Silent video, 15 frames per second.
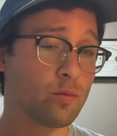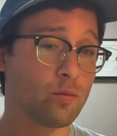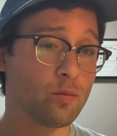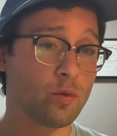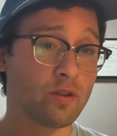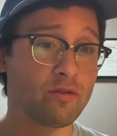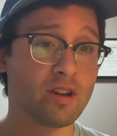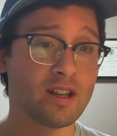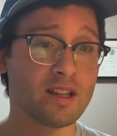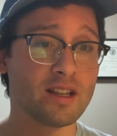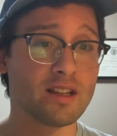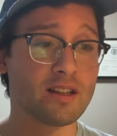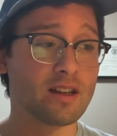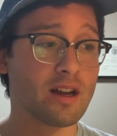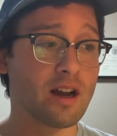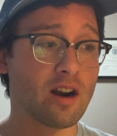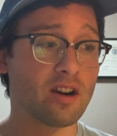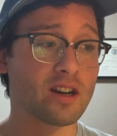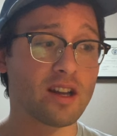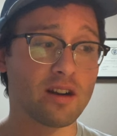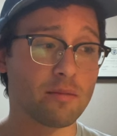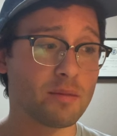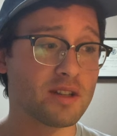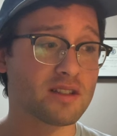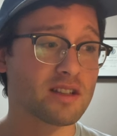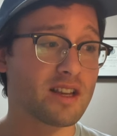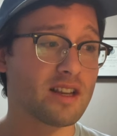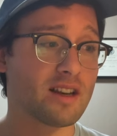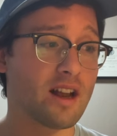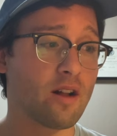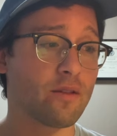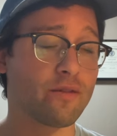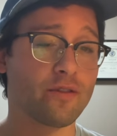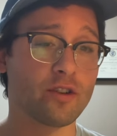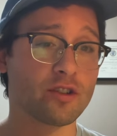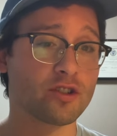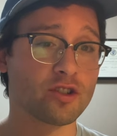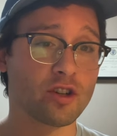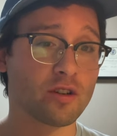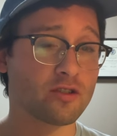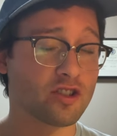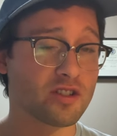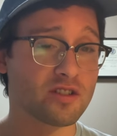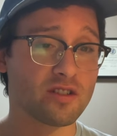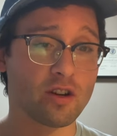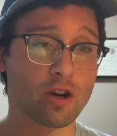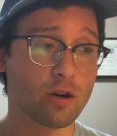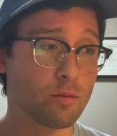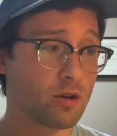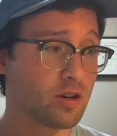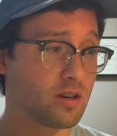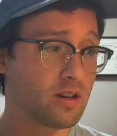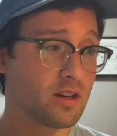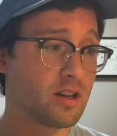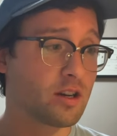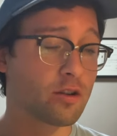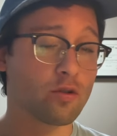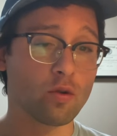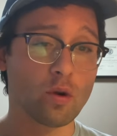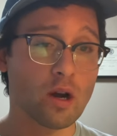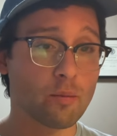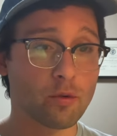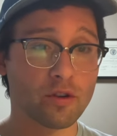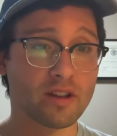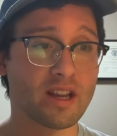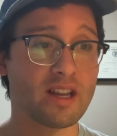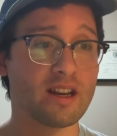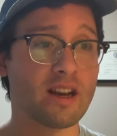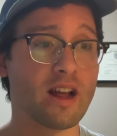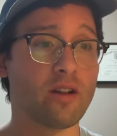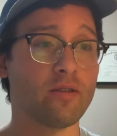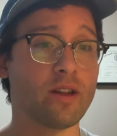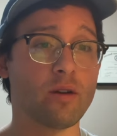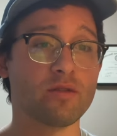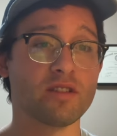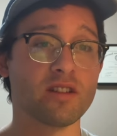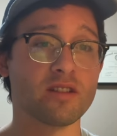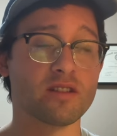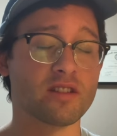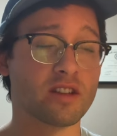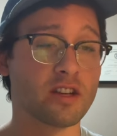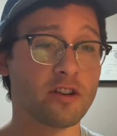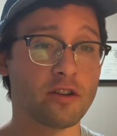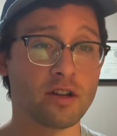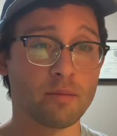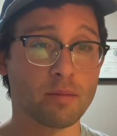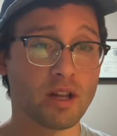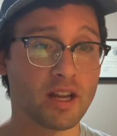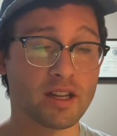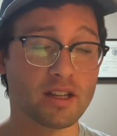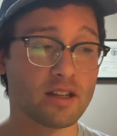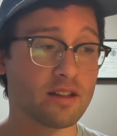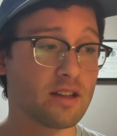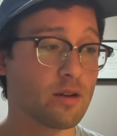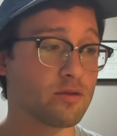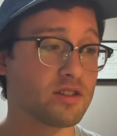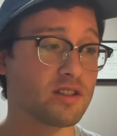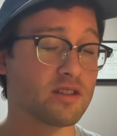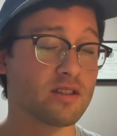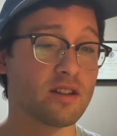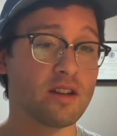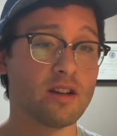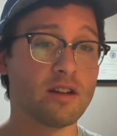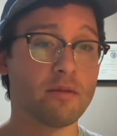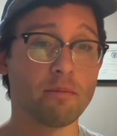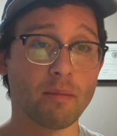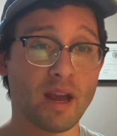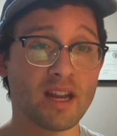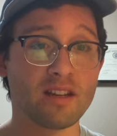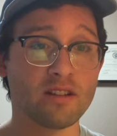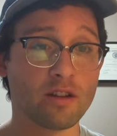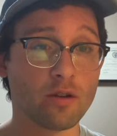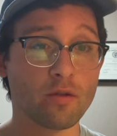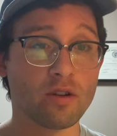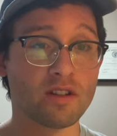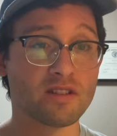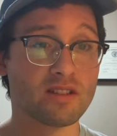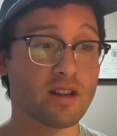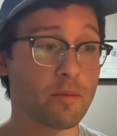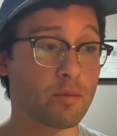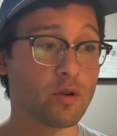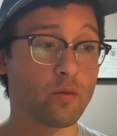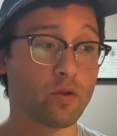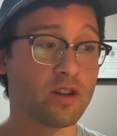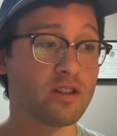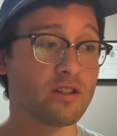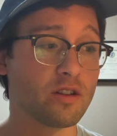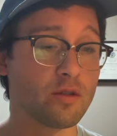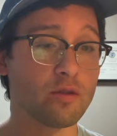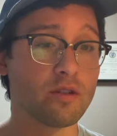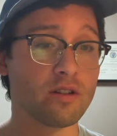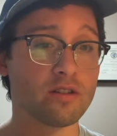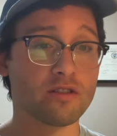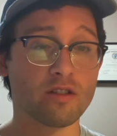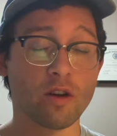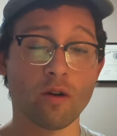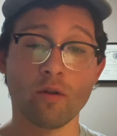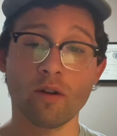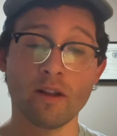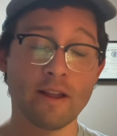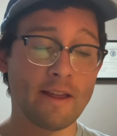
we really are going to miss Keenan Allen for sure. Justin Herbert grew up with Keenan Allen. That was his security blanket. That was his main dude, his number one dude. So